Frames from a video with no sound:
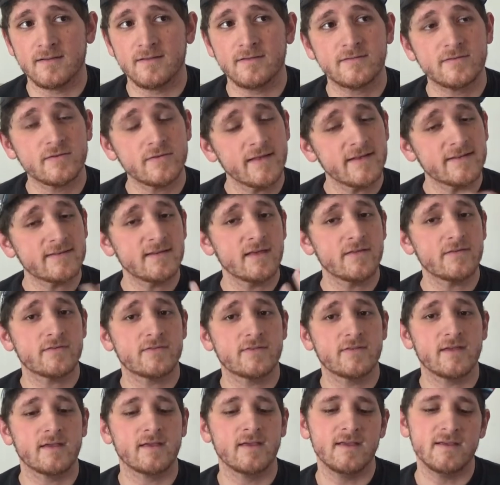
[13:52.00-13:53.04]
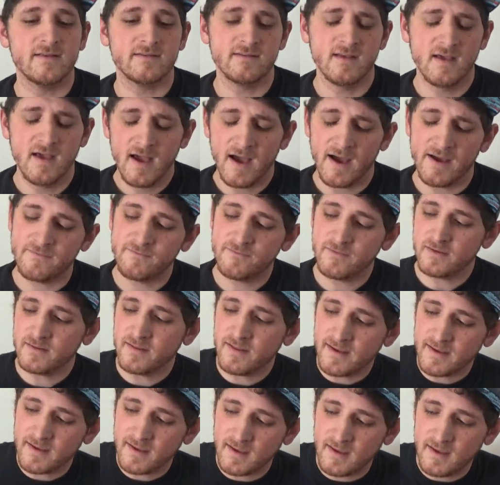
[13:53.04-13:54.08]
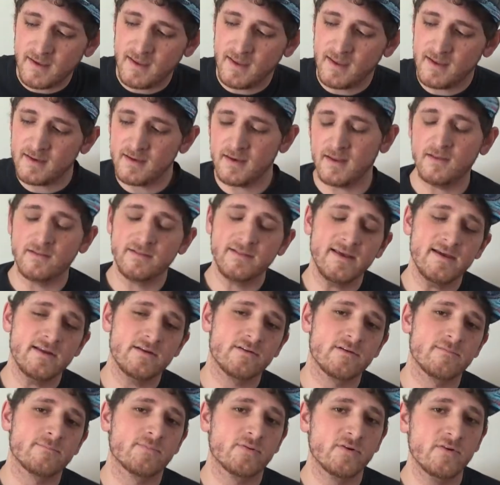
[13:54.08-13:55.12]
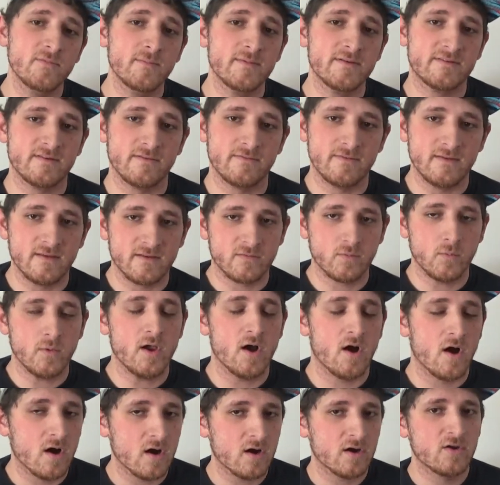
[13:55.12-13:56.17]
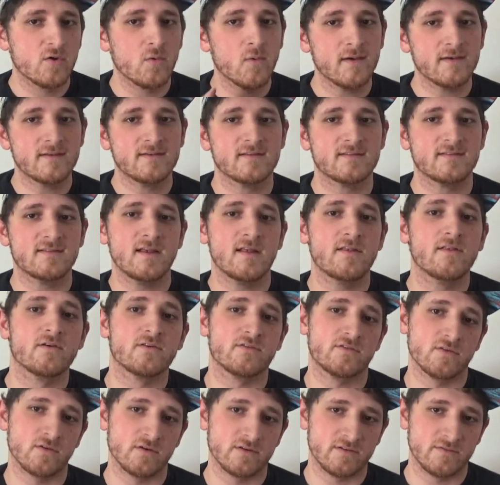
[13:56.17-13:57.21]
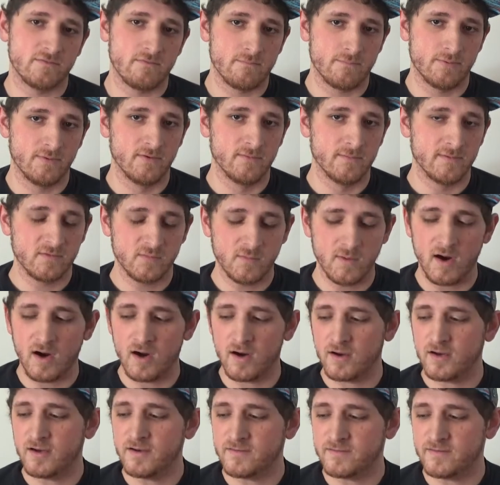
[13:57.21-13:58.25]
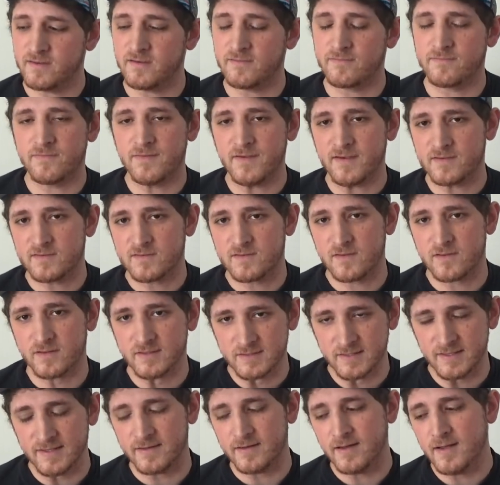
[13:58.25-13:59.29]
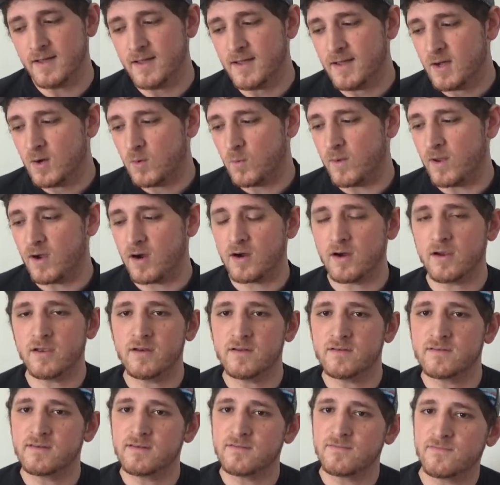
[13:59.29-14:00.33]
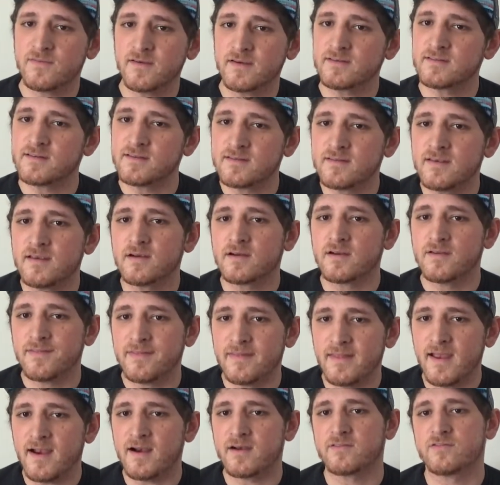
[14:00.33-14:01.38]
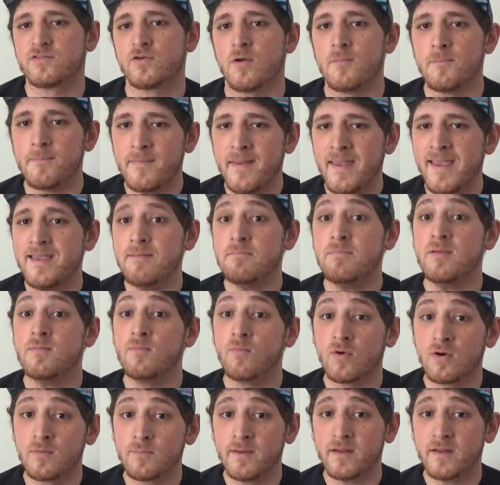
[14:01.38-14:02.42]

So that's the other thing is I feel like in later improvements of this, we are going to see those sorts of improvements. We are going to see a fix to the lid. We are going to see fixes here and there. So it may be more